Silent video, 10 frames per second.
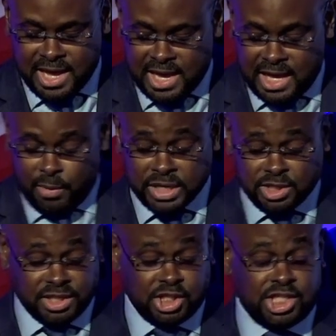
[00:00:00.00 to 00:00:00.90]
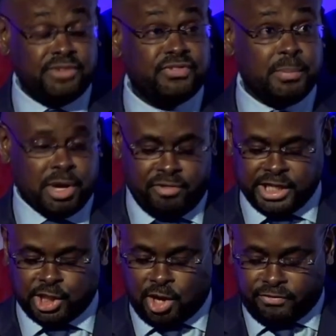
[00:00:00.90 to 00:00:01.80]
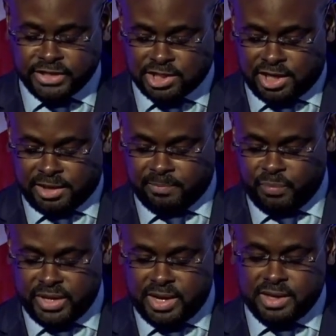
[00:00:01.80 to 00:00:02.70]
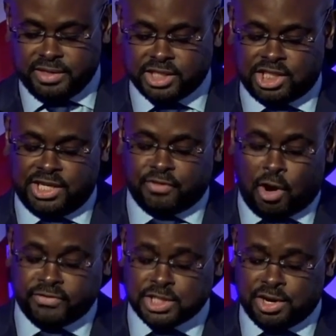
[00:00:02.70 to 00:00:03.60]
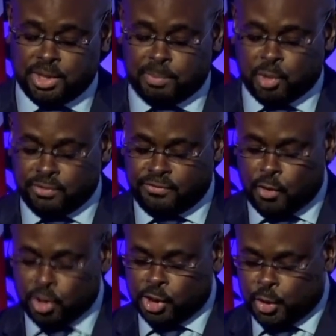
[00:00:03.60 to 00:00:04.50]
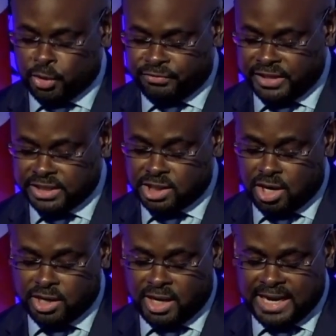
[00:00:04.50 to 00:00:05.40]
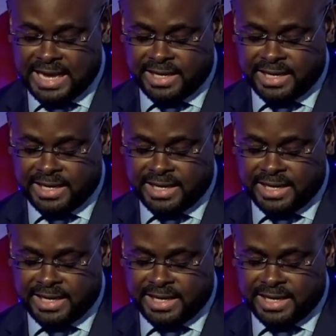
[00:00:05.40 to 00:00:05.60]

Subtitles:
He was the Chief Immigration Officer, the Chief Officer in the Portfolio of Internal and